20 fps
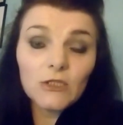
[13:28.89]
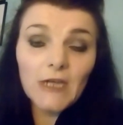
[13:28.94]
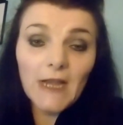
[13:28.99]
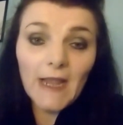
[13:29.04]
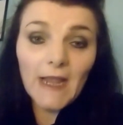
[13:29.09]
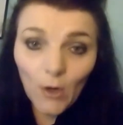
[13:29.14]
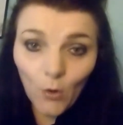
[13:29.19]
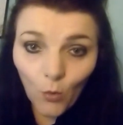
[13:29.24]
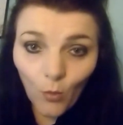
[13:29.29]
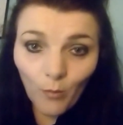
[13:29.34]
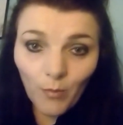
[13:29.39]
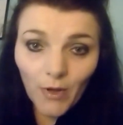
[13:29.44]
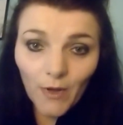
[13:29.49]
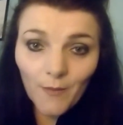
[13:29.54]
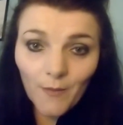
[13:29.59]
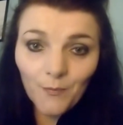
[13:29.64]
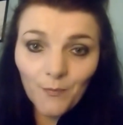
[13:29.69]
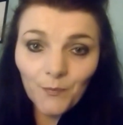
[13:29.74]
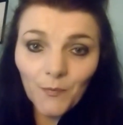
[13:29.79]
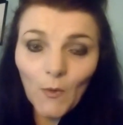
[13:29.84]
help
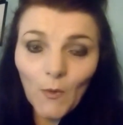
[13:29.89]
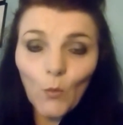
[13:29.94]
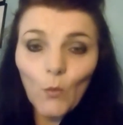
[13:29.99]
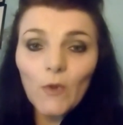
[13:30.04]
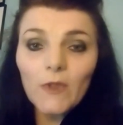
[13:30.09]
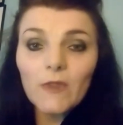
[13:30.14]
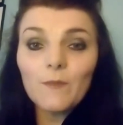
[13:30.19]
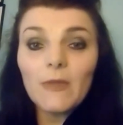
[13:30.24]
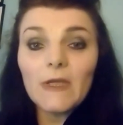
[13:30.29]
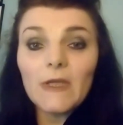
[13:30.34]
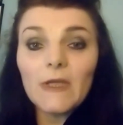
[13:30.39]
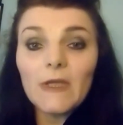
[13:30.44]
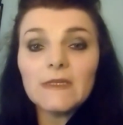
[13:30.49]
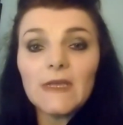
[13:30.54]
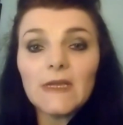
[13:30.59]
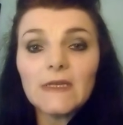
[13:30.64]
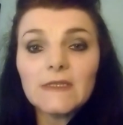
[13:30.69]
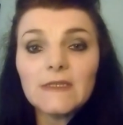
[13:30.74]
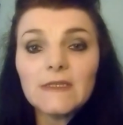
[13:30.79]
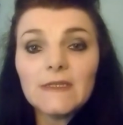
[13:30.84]
with
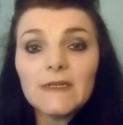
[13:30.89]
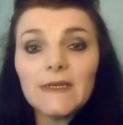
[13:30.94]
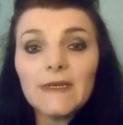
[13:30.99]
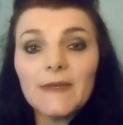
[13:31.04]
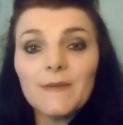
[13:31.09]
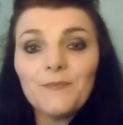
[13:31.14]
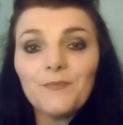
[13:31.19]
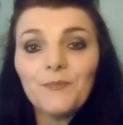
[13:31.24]
PTSD?